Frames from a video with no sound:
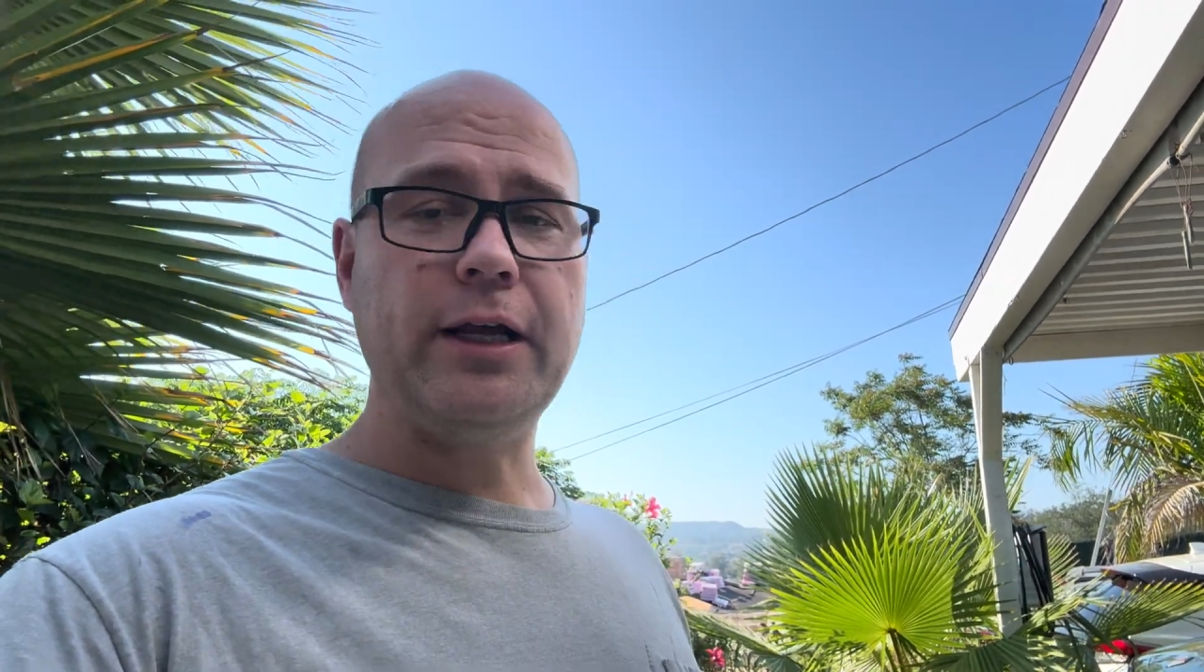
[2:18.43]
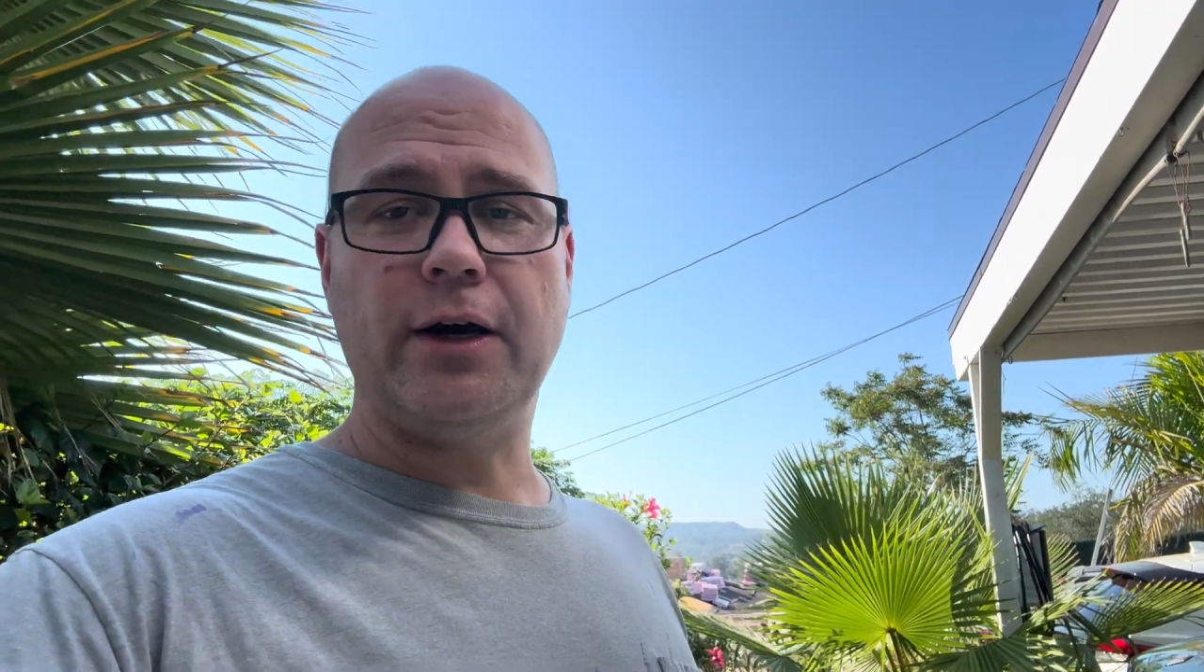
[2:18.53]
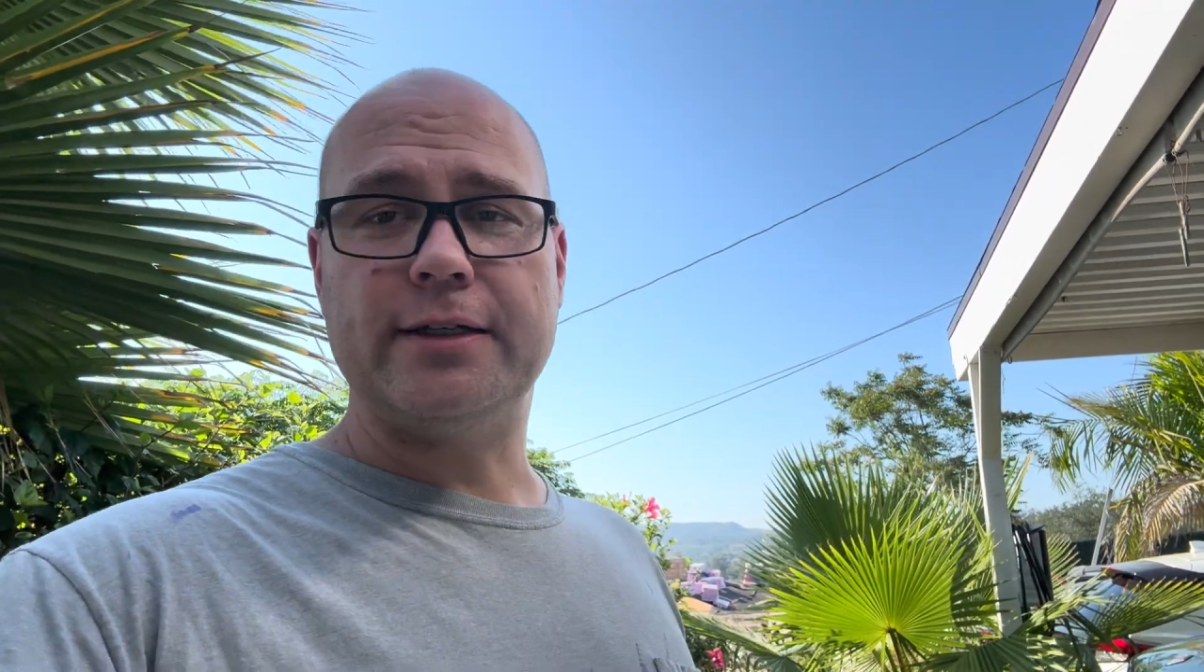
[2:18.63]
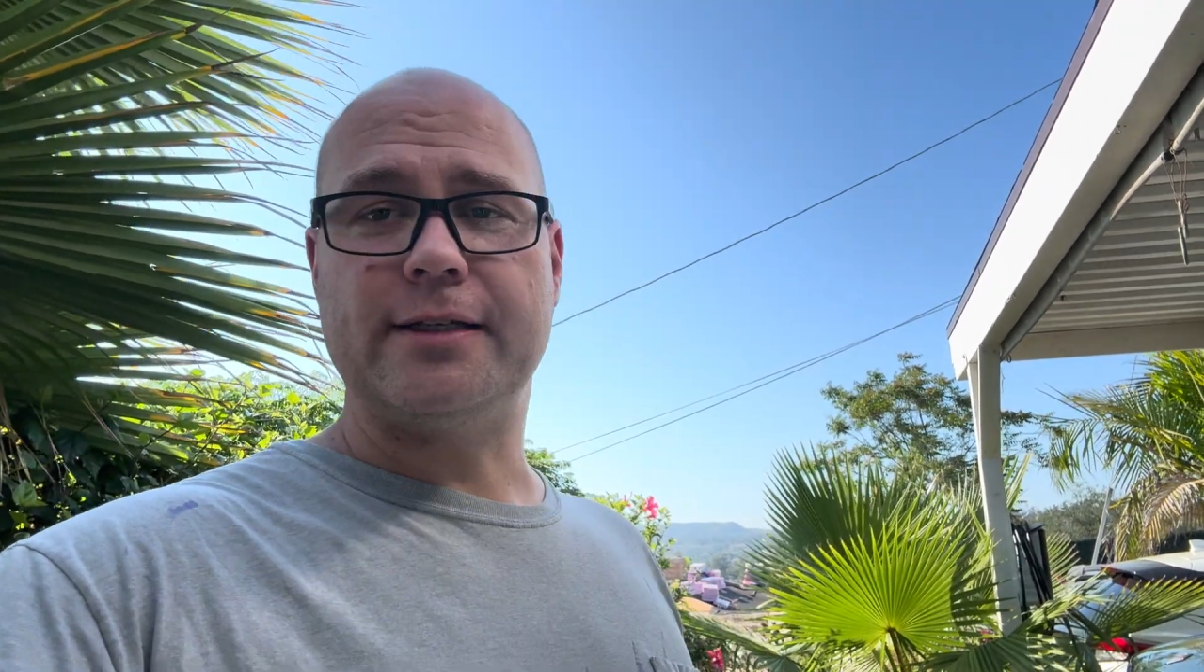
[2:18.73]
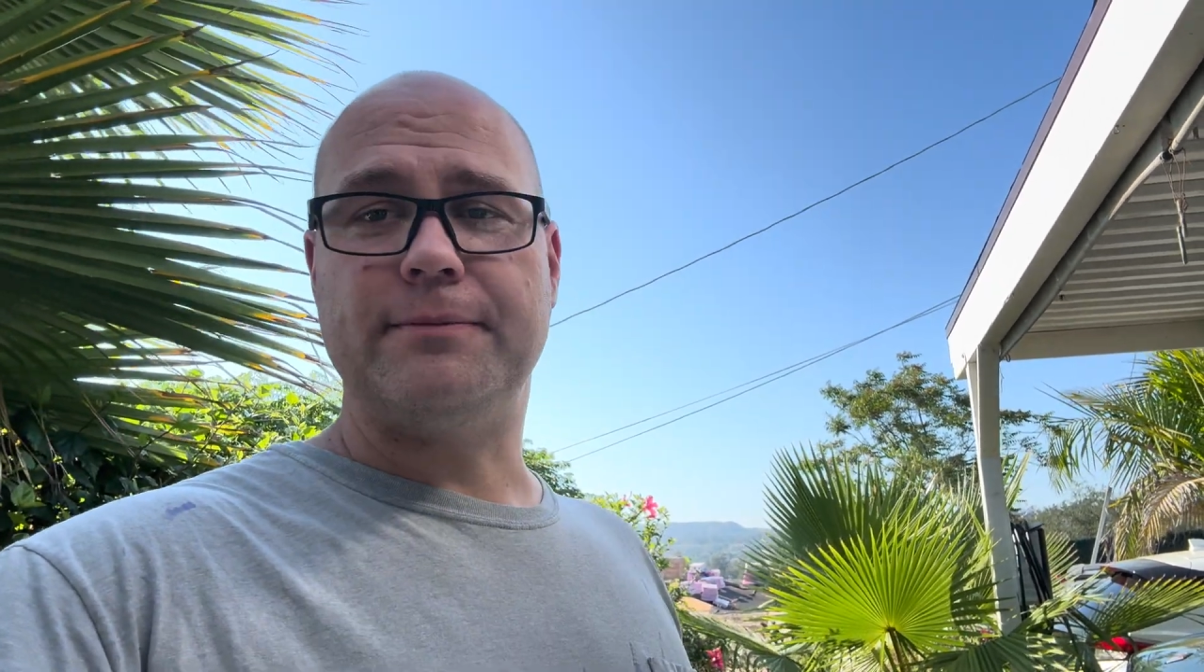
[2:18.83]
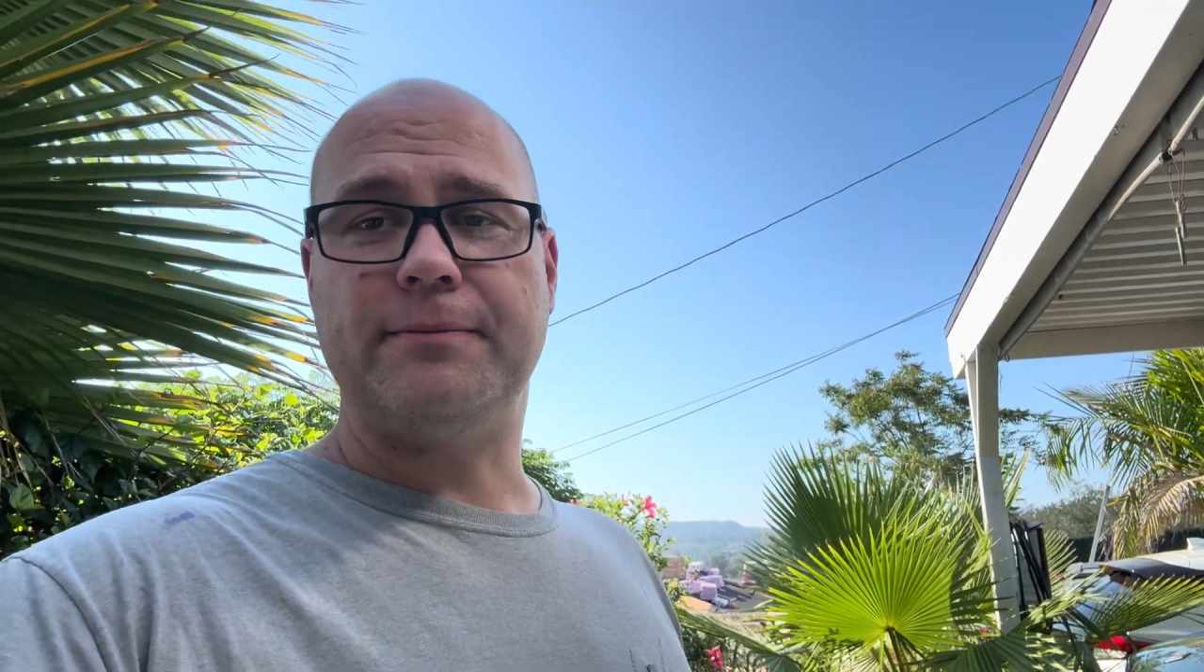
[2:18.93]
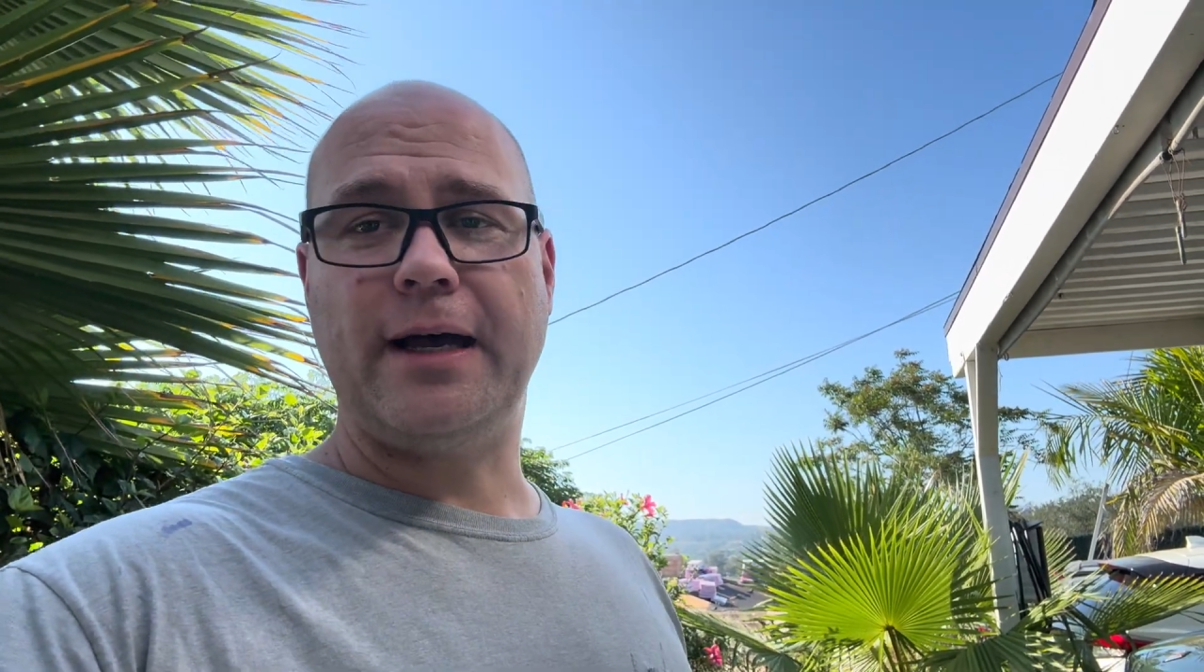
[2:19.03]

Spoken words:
awesome.